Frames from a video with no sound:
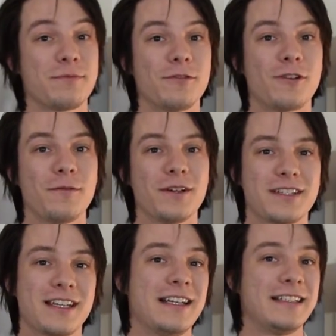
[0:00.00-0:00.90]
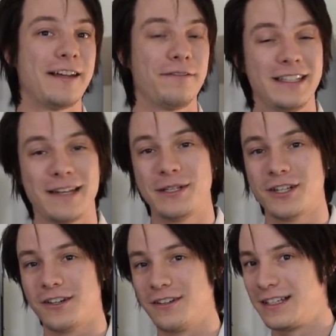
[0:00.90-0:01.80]
small robots, definitely let me
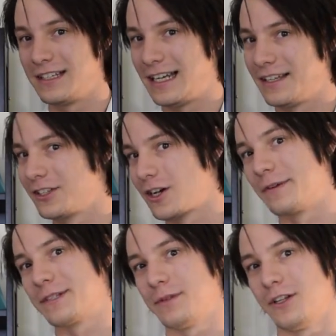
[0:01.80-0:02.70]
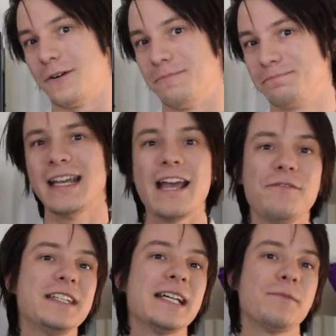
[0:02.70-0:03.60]
know in the comments below.
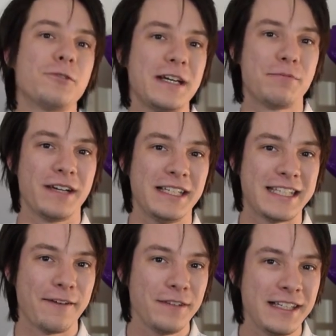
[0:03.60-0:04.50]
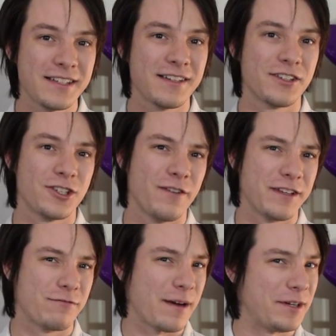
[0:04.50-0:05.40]
FDM 3D printing definitely doesn't deserve
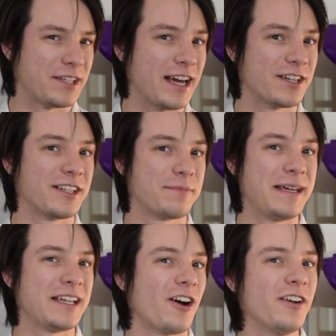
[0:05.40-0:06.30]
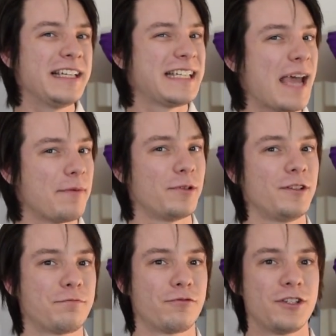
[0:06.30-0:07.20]
its reputation as being only capable
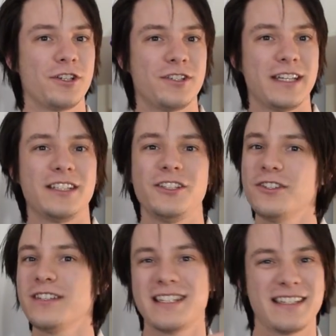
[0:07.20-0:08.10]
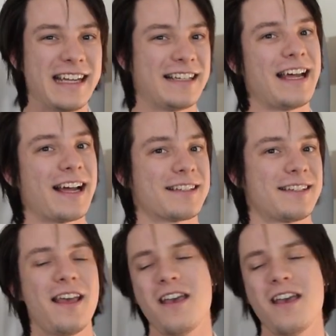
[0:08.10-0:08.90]
of producing useless knickknacks